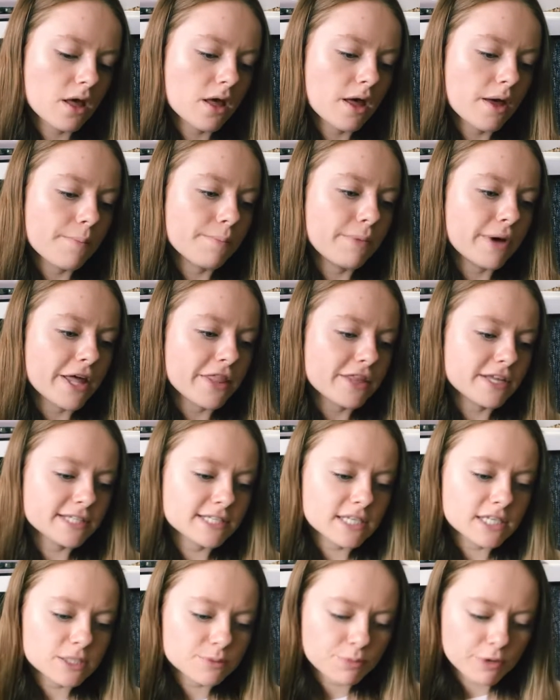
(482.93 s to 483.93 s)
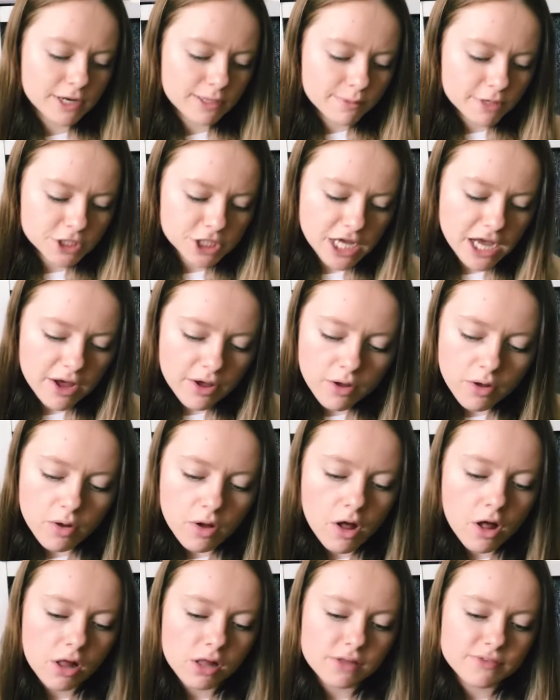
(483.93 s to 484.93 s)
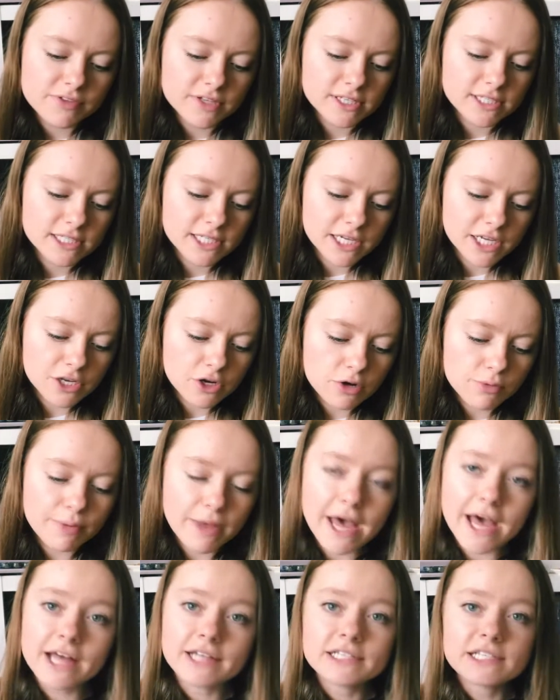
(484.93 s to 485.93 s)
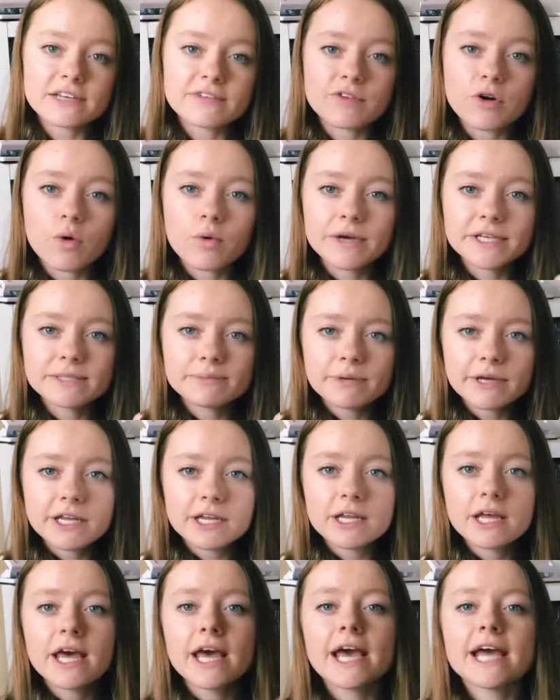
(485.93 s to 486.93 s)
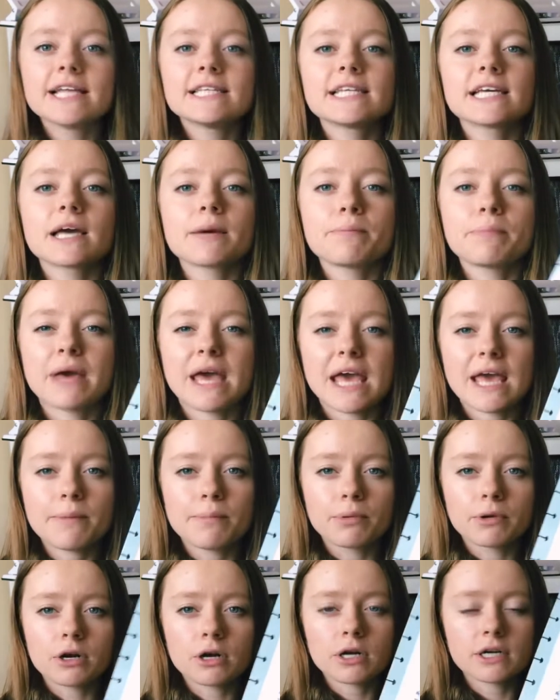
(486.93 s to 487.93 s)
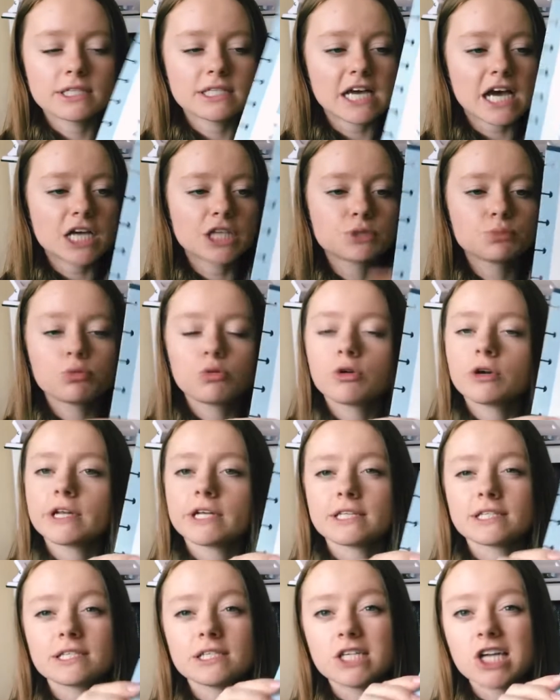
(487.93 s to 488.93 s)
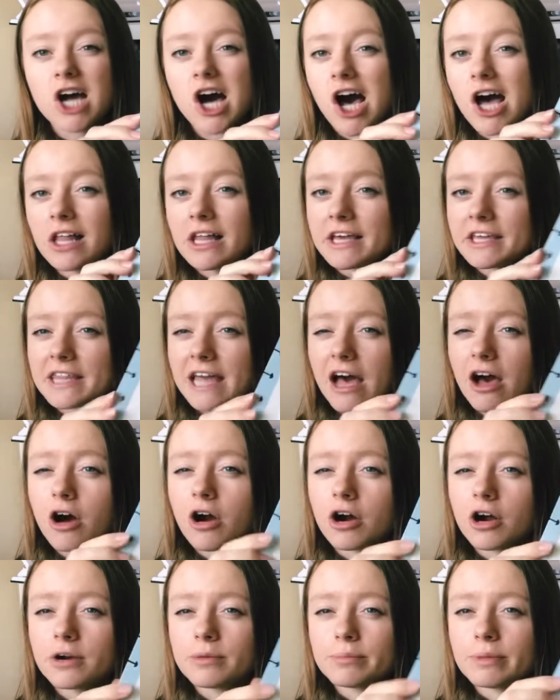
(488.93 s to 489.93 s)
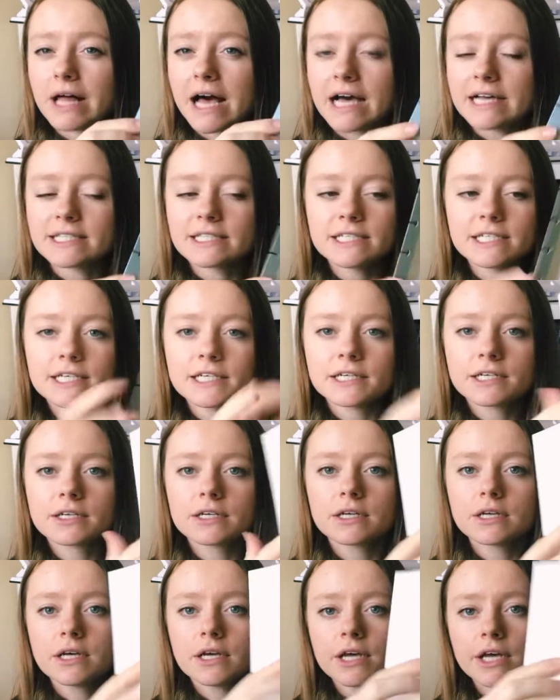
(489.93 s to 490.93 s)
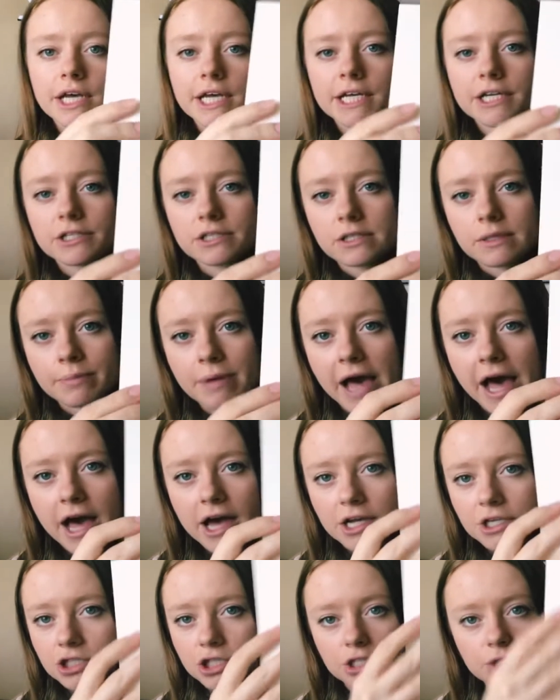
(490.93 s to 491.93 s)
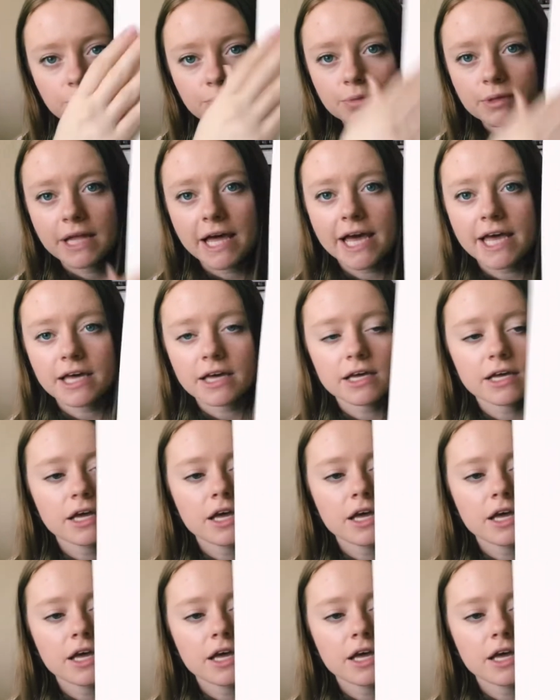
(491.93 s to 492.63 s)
But this is pretty much how all of the sticky note pads have always been. It's like a paper dashboard. It's not like that hard plastic. Here's the back, it's just blank.